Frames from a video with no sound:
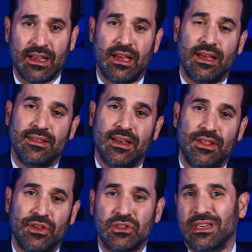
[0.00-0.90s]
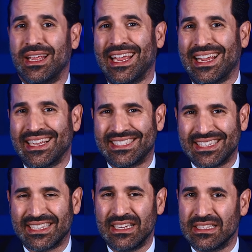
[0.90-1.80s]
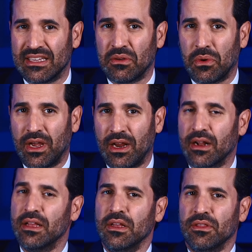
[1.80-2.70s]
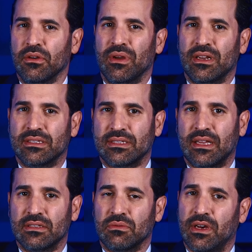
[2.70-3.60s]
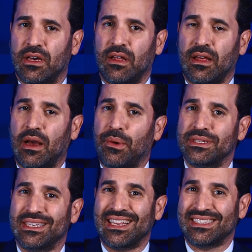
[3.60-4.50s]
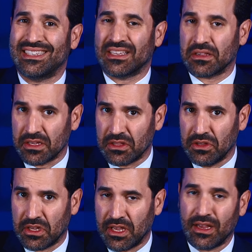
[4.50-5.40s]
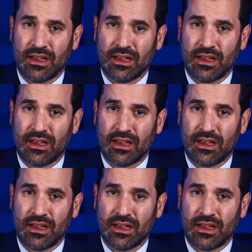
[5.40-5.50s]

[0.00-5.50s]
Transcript: And then there's an inconsistency where the witness says, well, I wasn't necessarily looking,